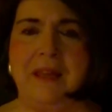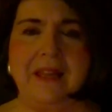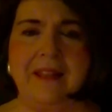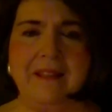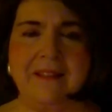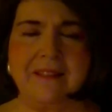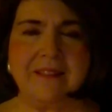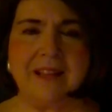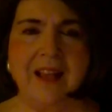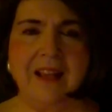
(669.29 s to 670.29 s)
in this
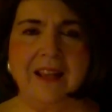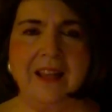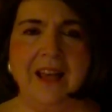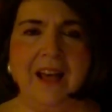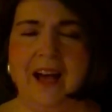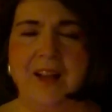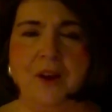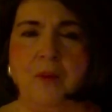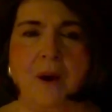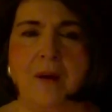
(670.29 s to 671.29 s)
society. I
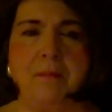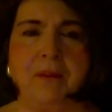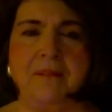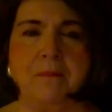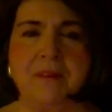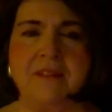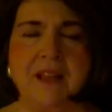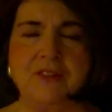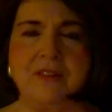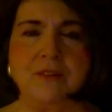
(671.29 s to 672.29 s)
don't want
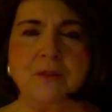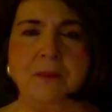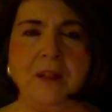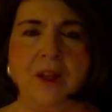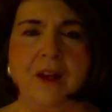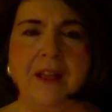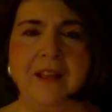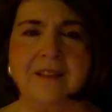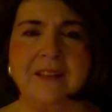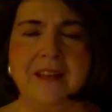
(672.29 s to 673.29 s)
possessions or belongings